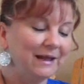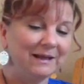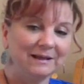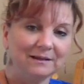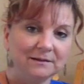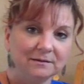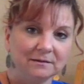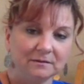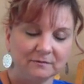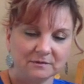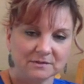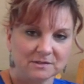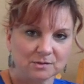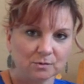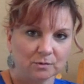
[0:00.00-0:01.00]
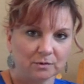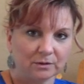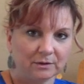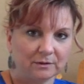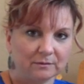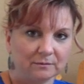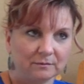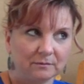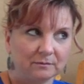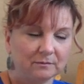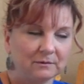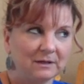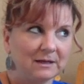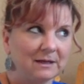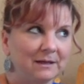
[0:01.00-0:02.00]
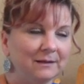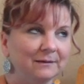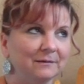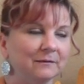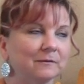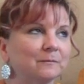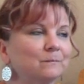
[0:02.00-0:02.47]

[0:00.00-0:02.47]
end of the story? The end.